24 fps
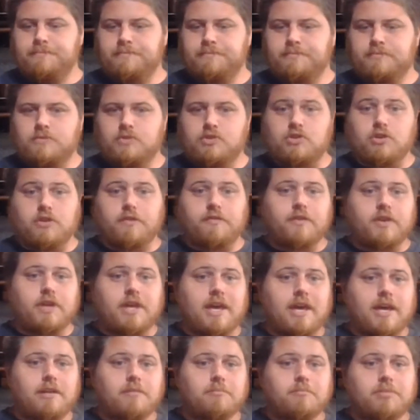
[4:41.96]
So if you
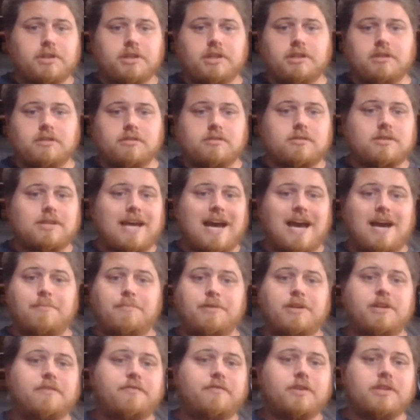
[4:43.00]
can, please
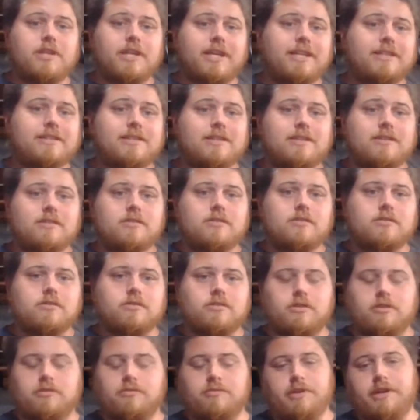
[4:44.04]
comment if you like this,
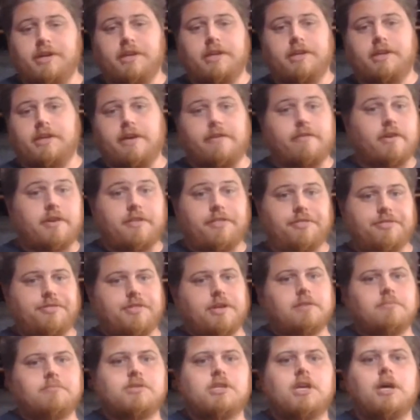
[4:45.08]
or really give it a
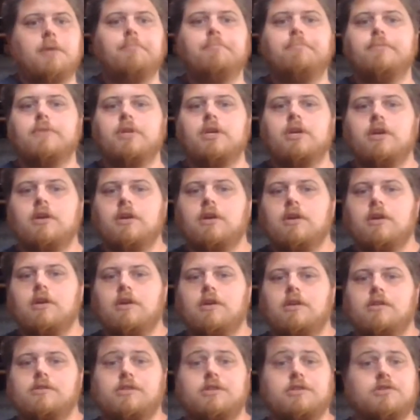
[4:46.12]
thumbs up.
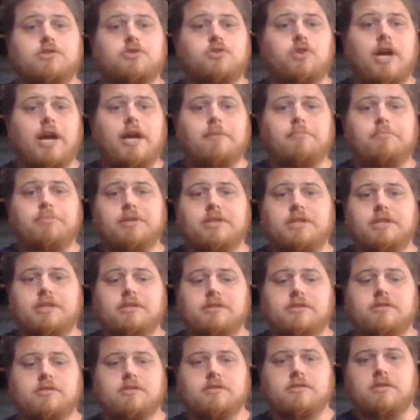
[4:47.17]
Subscribe,
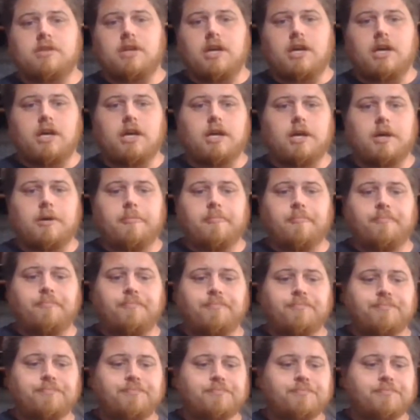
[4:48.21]
please. And
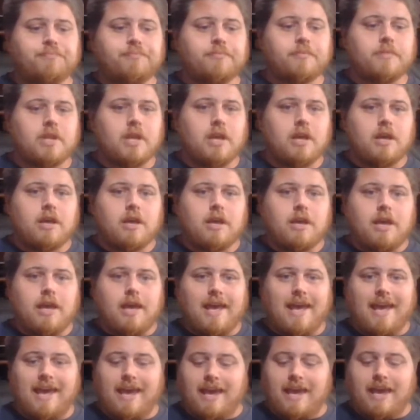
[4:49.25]

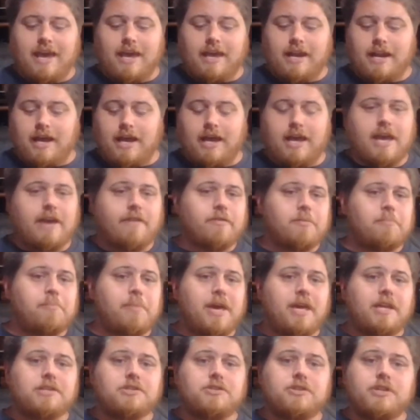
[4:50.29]
I have a
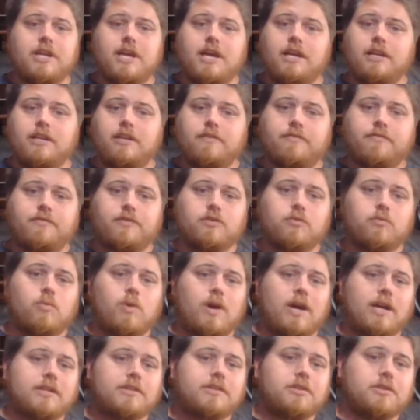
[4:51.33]
Patreon if you
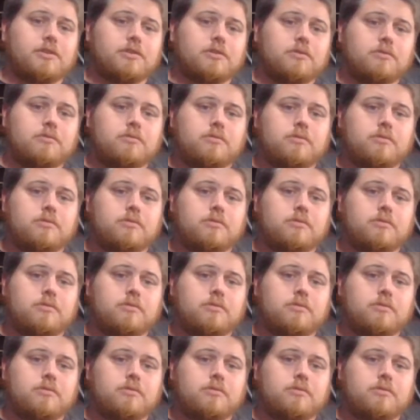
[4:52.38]
want to.